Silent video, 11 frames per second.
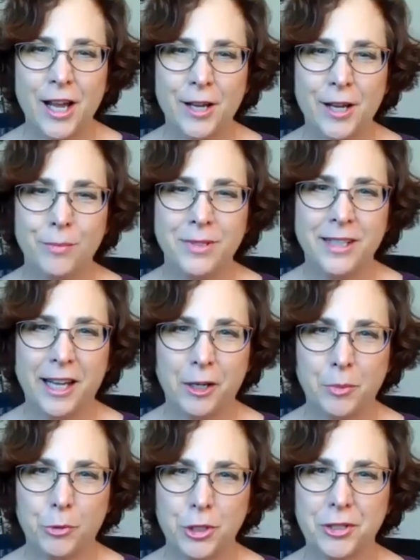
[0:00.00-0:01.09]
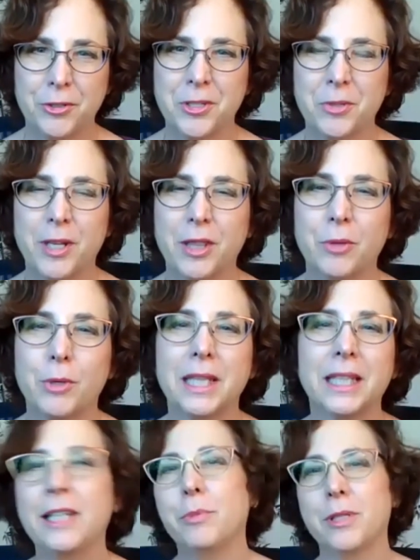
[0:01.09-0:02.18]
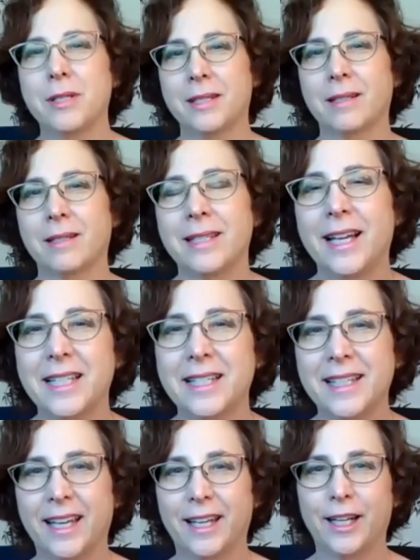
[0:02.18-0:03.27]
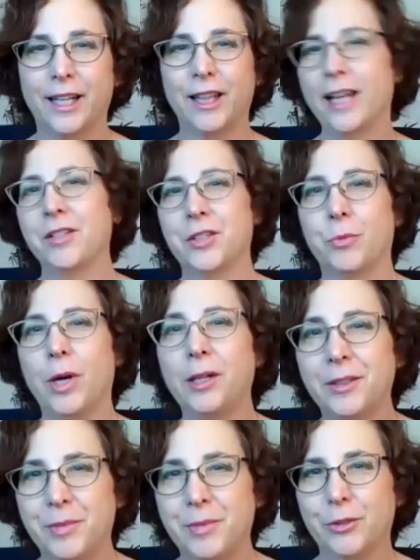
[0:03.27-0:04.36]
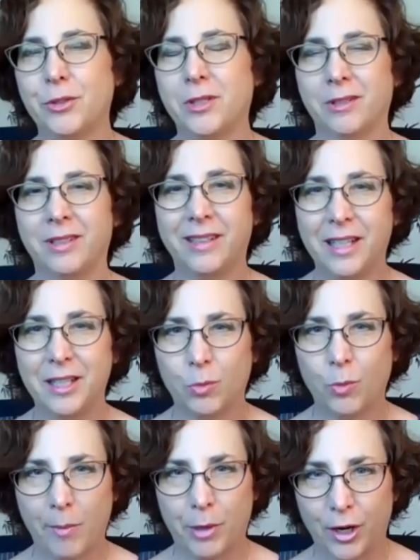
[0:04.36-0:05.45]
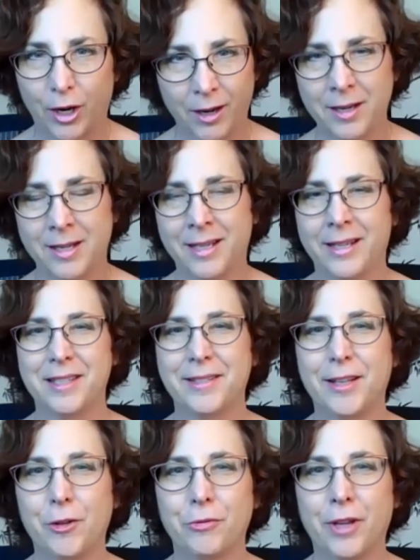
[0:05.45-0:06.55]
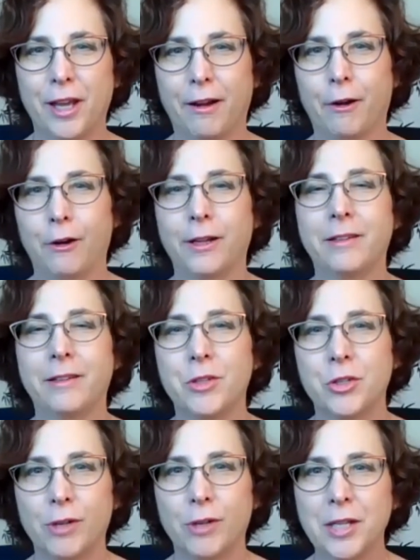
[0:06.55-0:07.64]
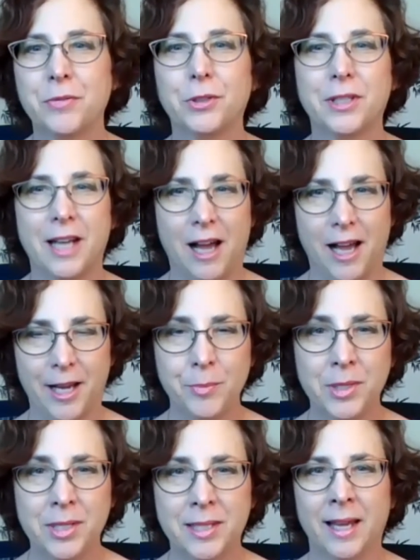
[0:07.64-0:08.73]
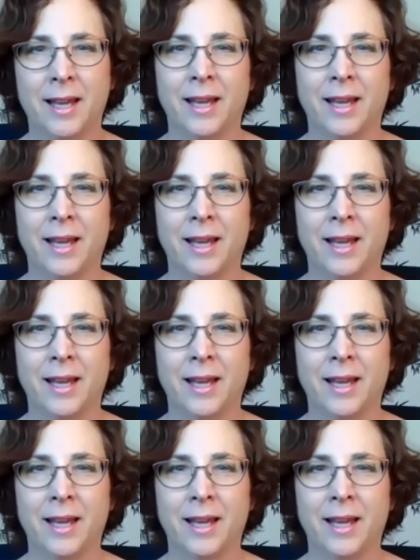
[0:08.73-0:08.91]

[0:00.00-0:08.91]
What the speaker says: I'm Dana Bristol-Smith with Leap to Success, and I'd like to welcome you to today's webinar, Self-Care in Stressful Times.